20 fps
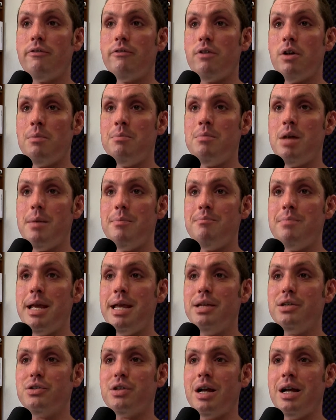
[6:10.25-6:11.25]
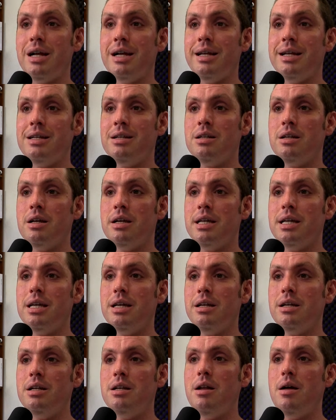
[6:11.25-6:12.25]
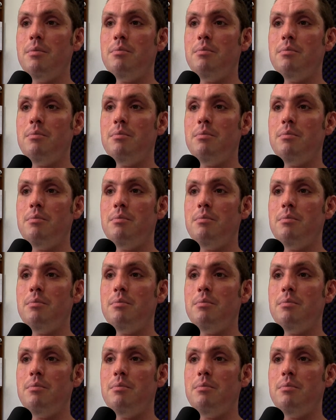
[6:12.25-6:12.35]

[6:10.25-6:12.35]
From MakeZine again,